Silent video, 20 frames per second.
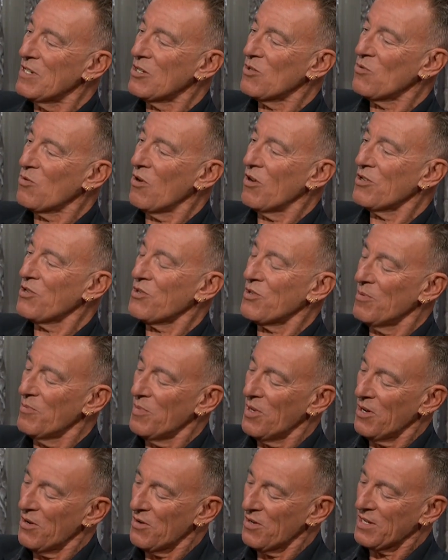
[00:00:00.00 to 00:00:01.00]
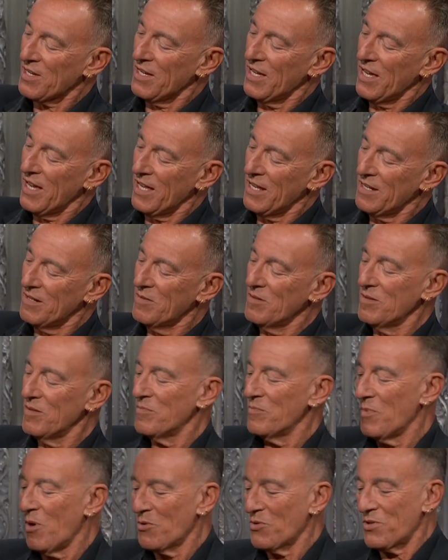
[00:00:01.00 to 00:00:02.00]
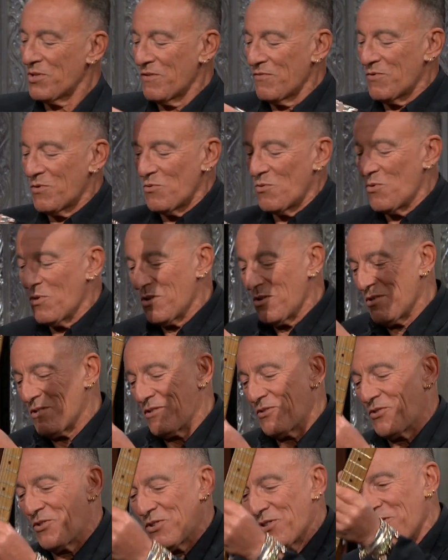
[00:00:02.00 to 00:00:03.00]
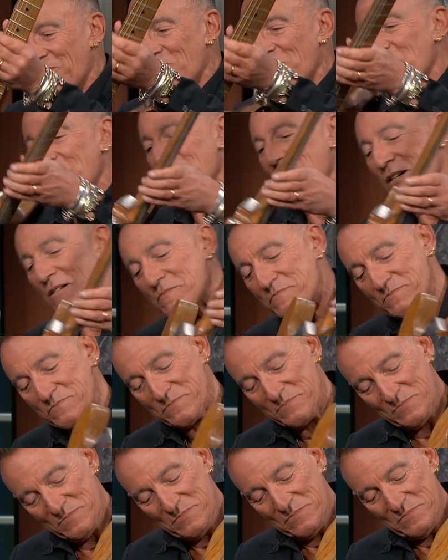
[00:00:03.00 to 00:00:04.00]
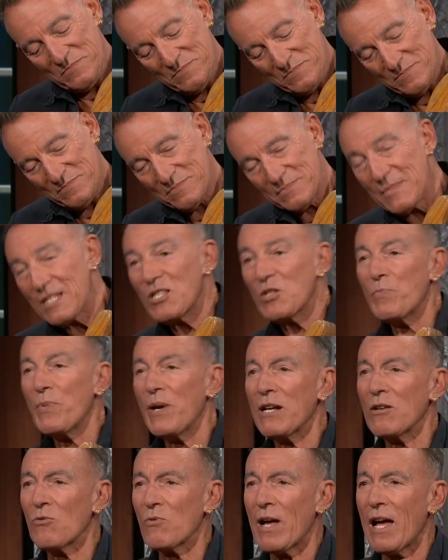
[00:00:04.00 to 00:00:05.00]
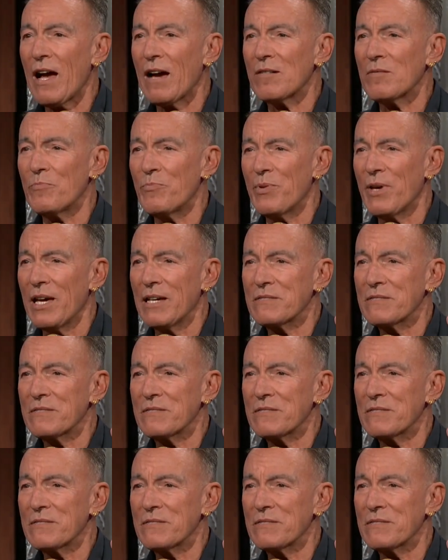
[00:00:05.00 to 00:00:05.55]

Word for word: across America and most of the world. So uh, it's been around a